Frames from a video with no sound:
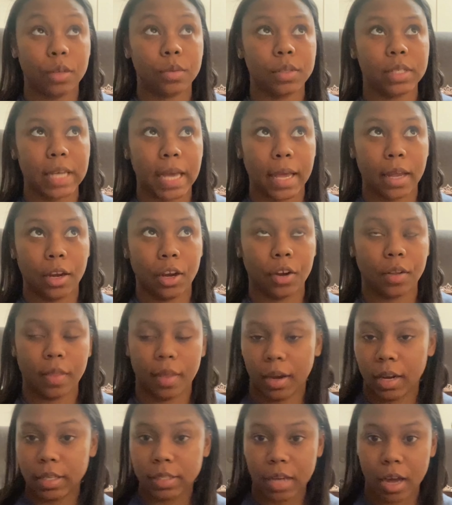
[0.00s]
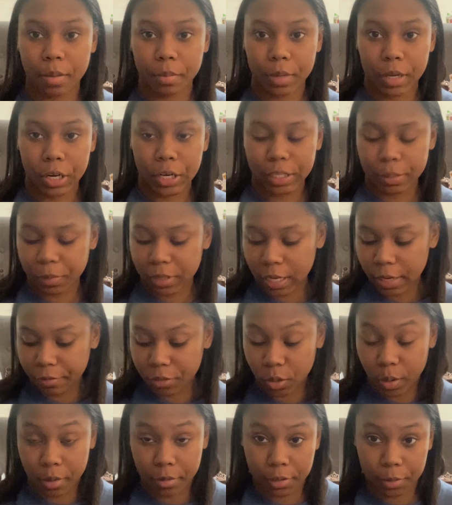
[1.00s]
second year that he's got me a Christmas gift, so
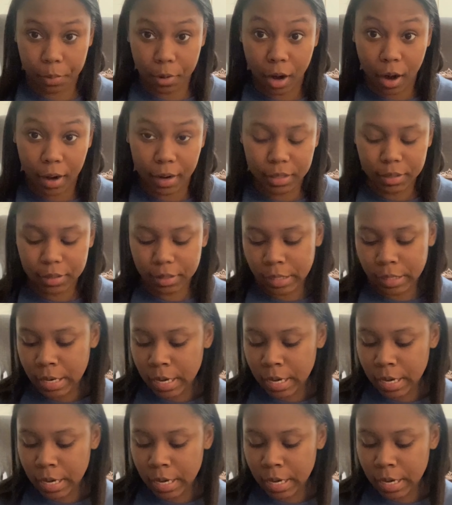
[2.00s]
I was surprised.